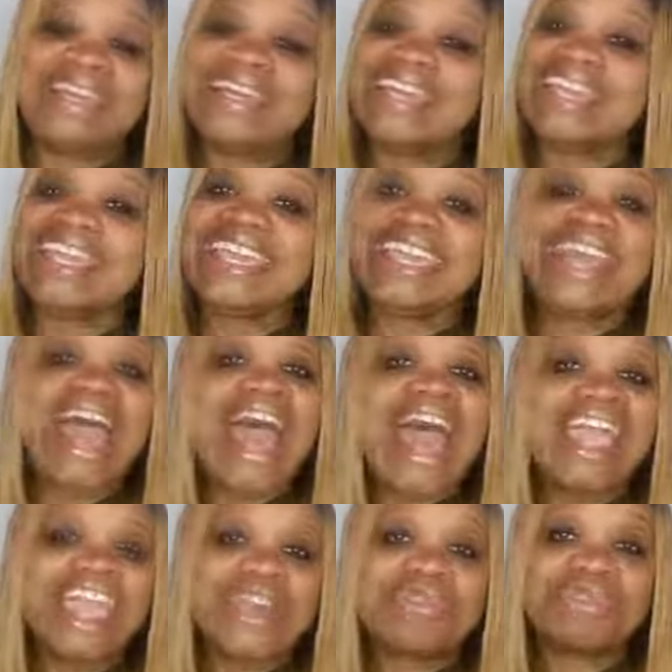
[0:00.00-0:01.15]
Again, I
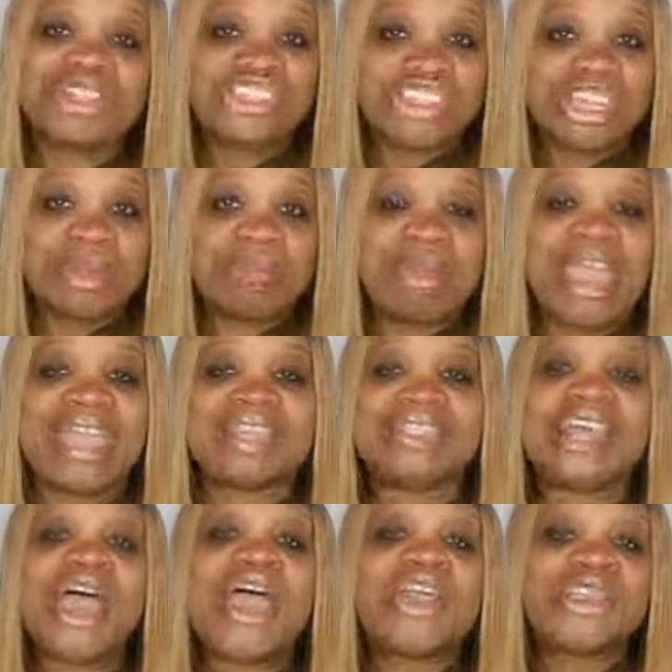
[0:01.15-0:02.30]
am Regina Banks,
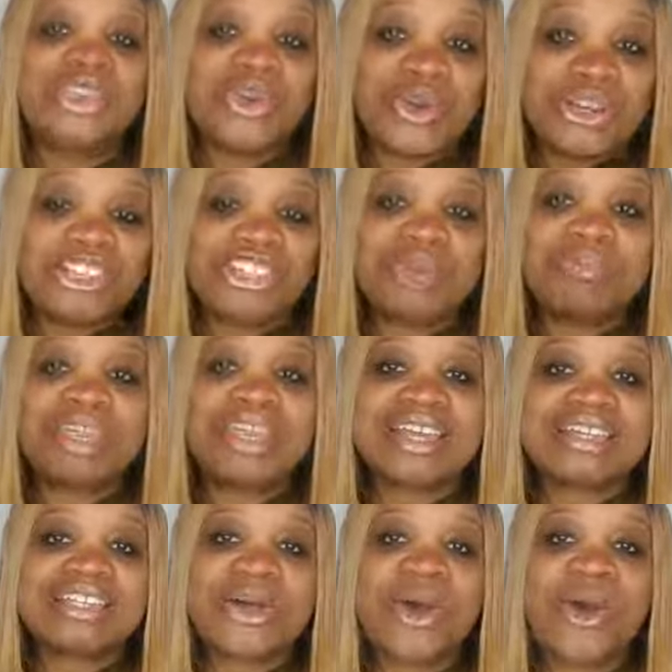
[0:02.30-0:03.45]
your
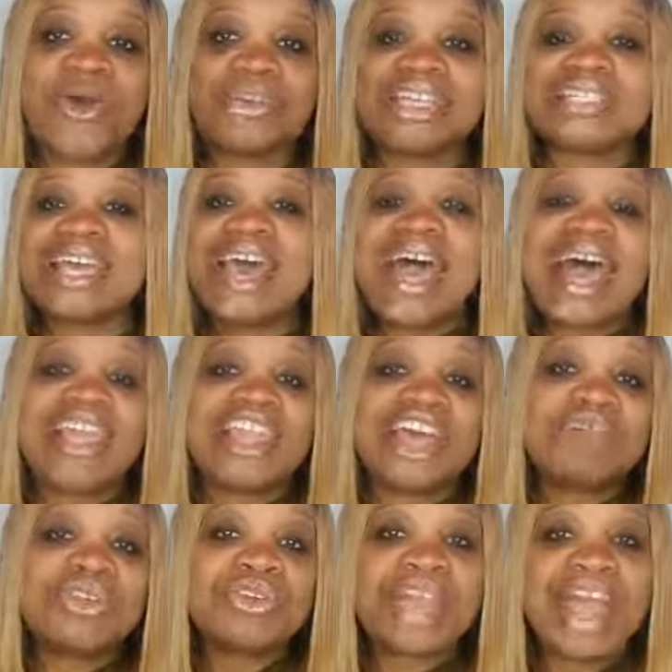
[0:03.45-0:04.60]
GPS to wholeness. I
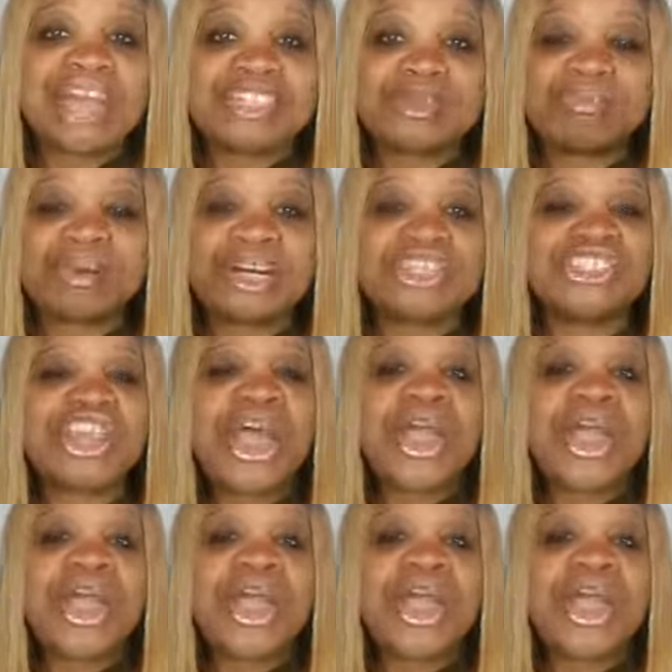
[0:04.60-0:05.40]
love you guys a bunch.